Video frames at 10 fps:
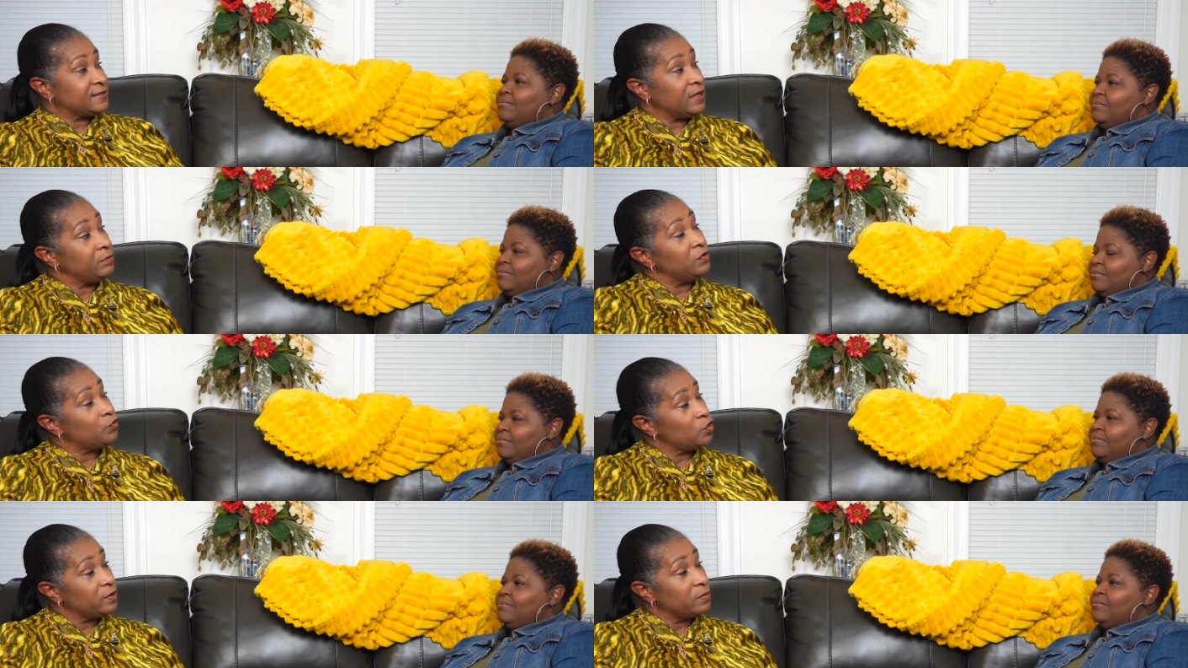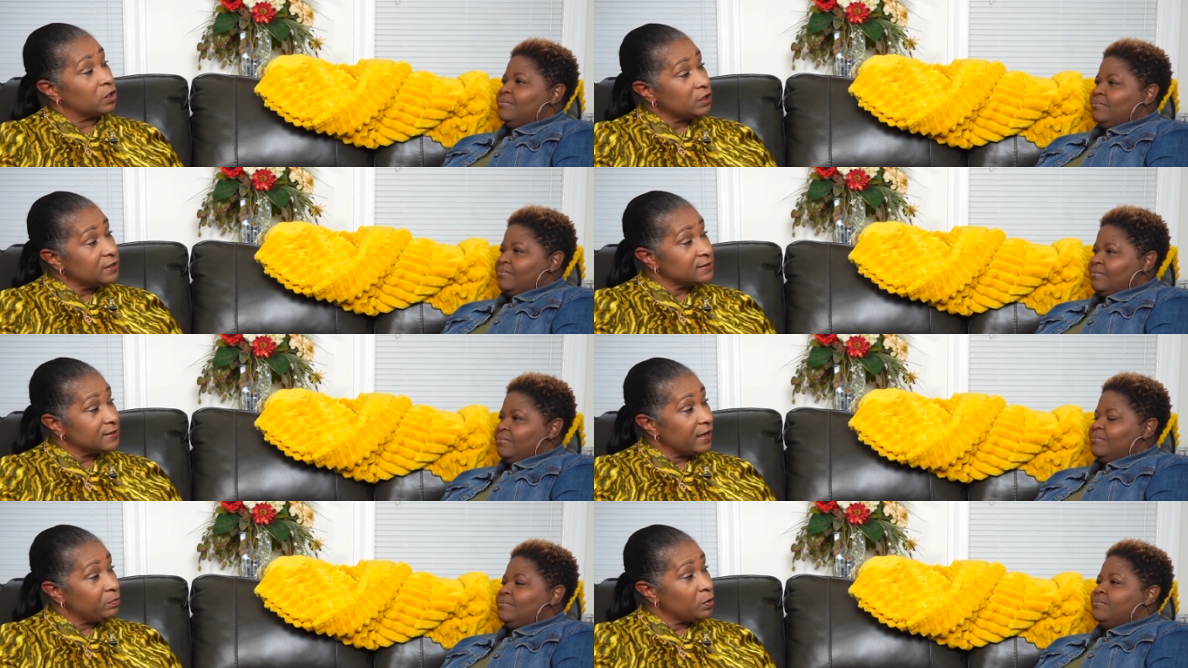Speaker 1: set before them a good
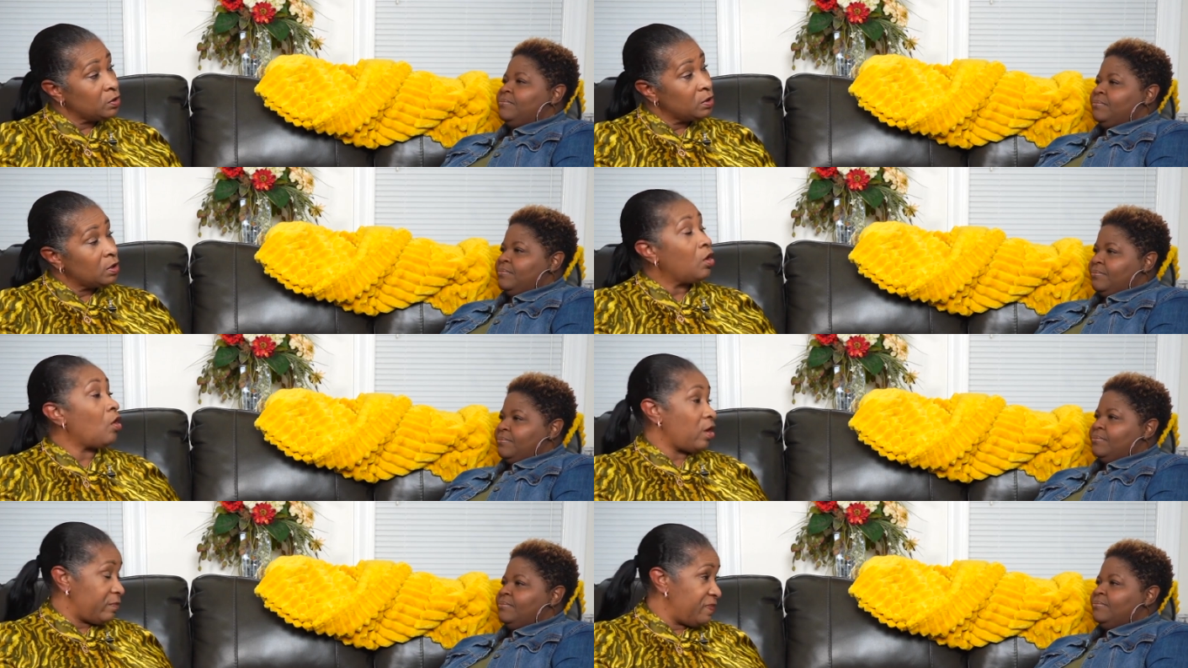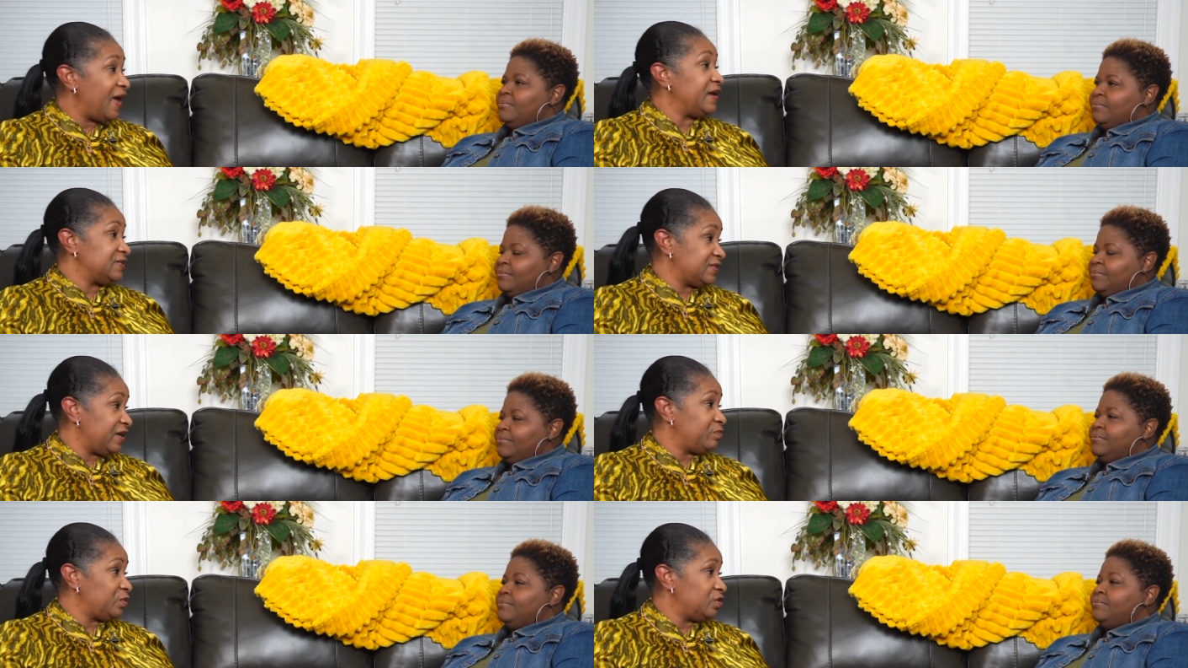example or a bad
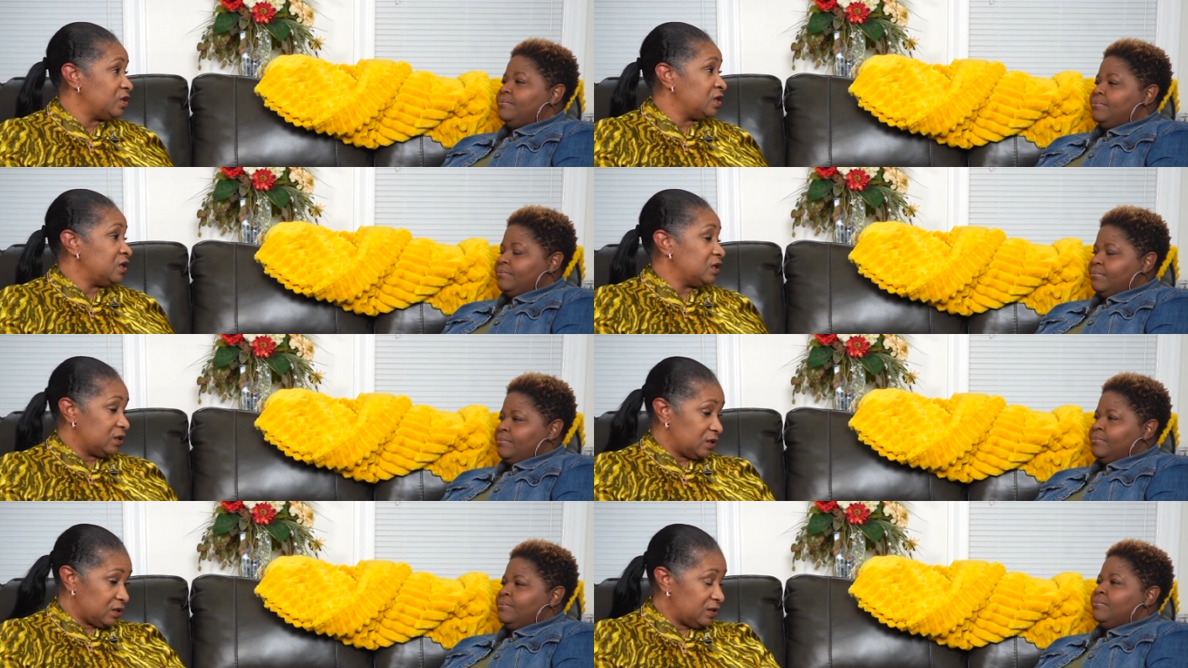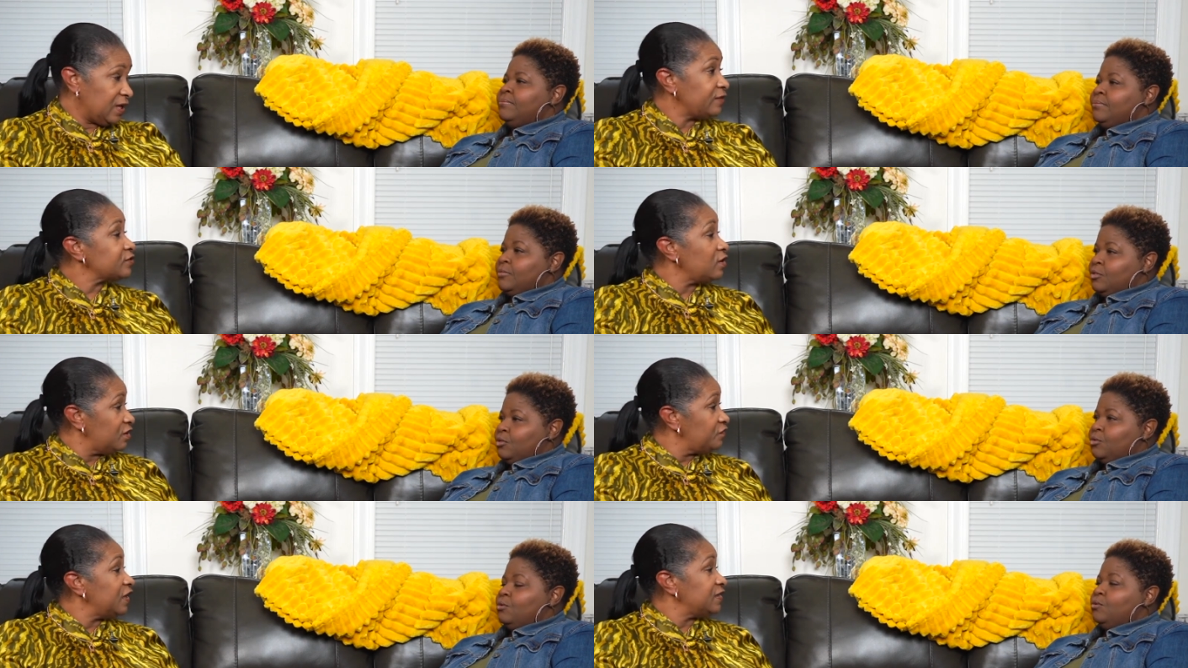example, that's going to
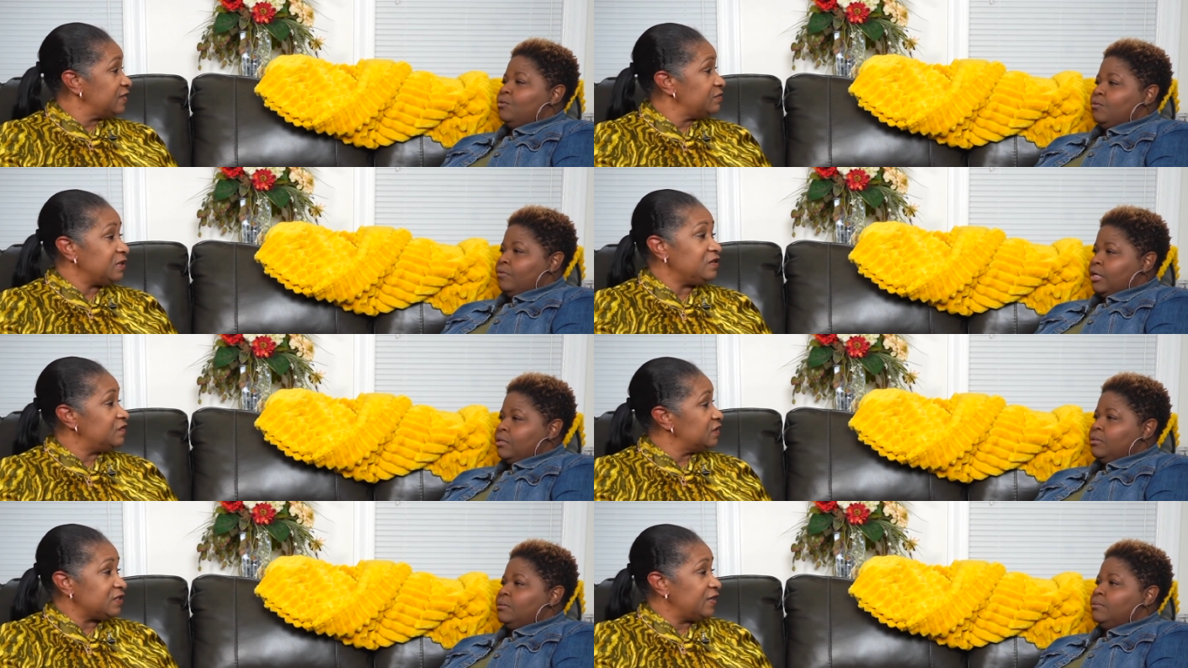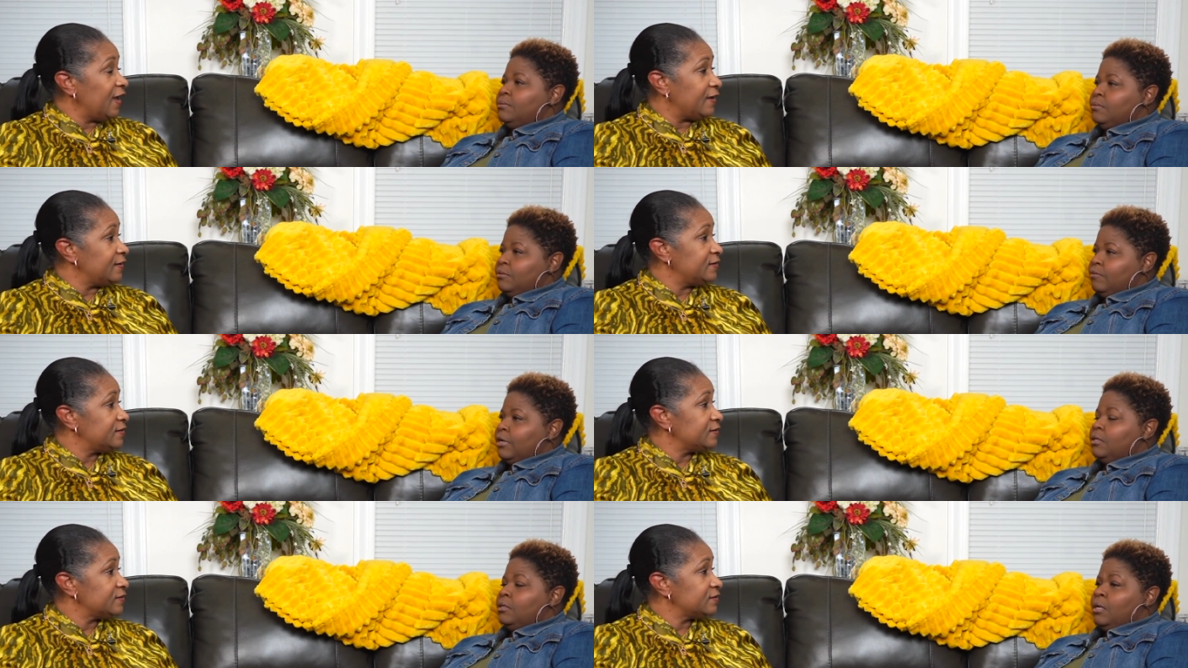affect them right. even today.
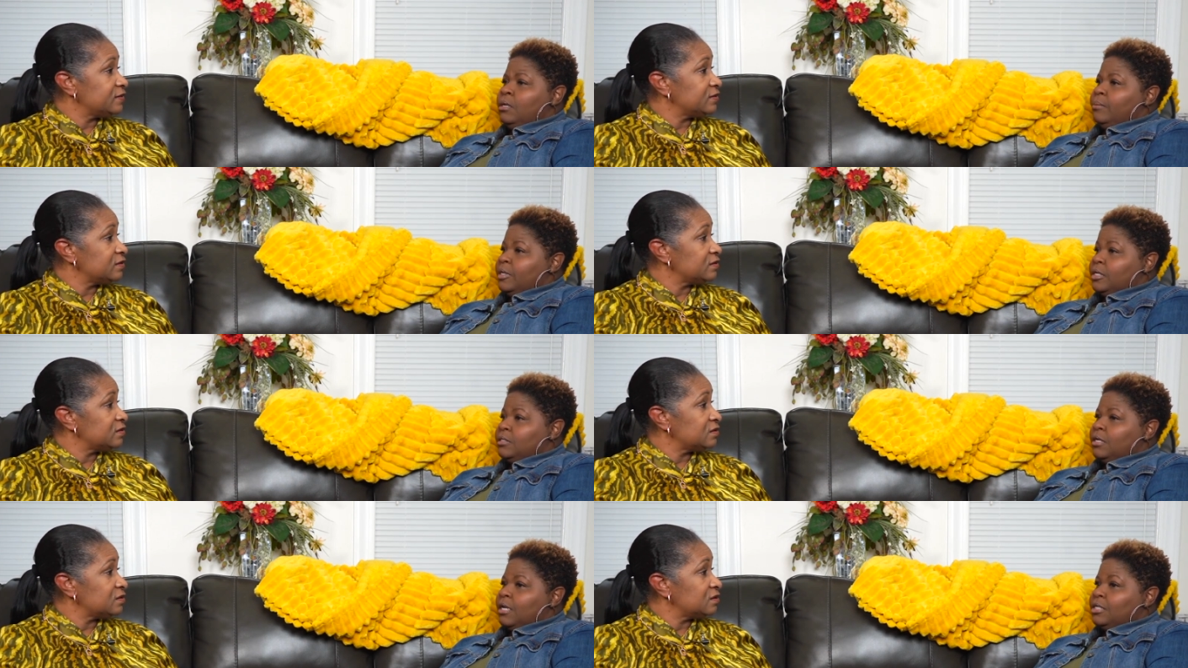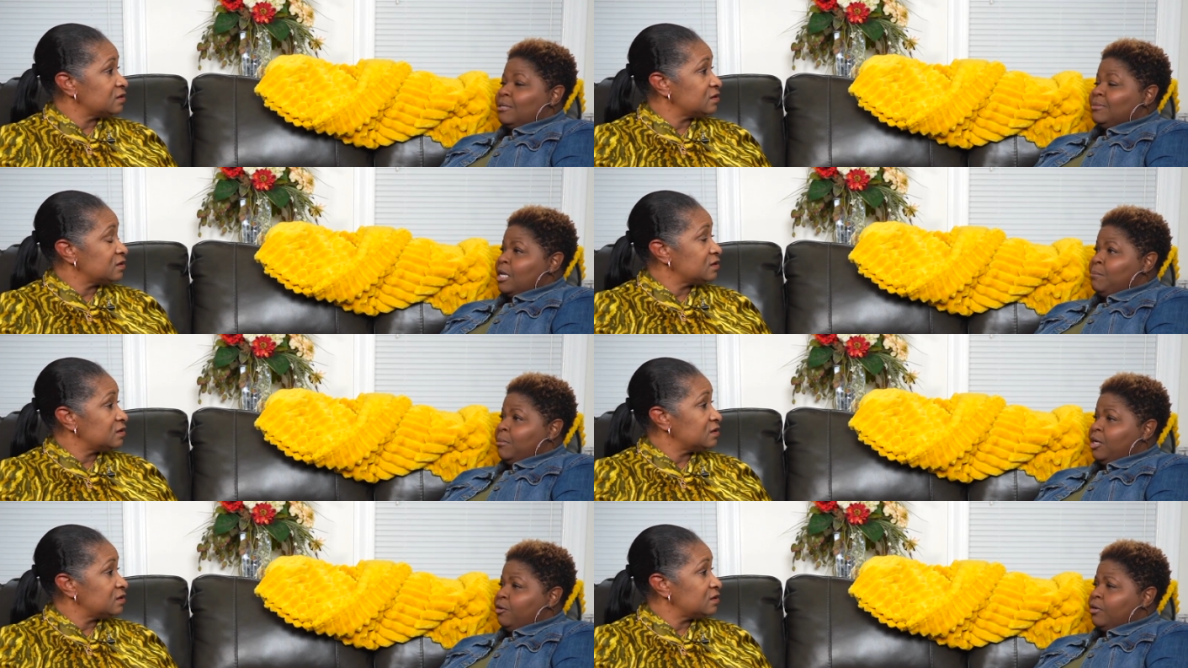
Speaker 2: Right. Because a lot of times they
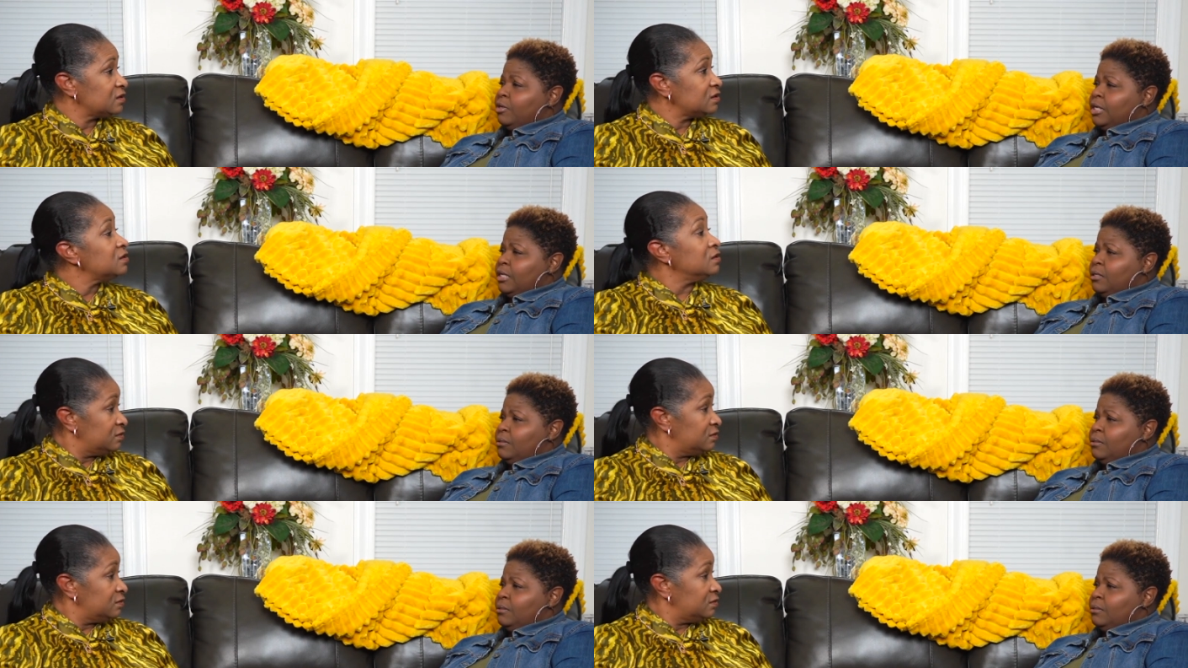mirror it.